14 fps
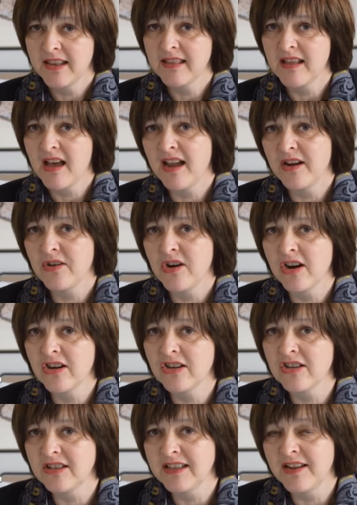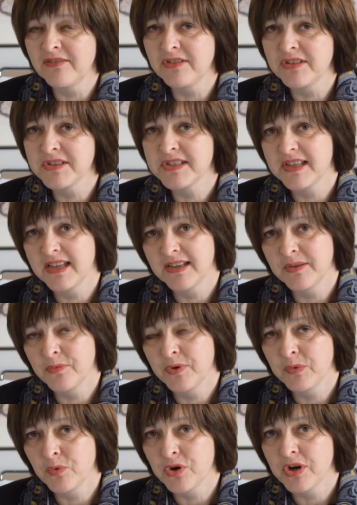the hierarchical levels uh,
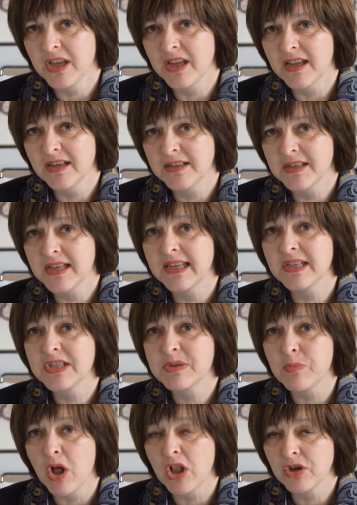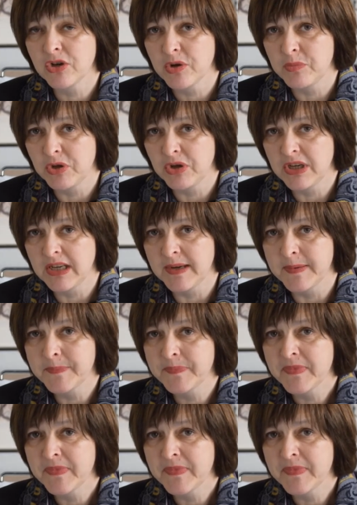when working in a, in a smaller community.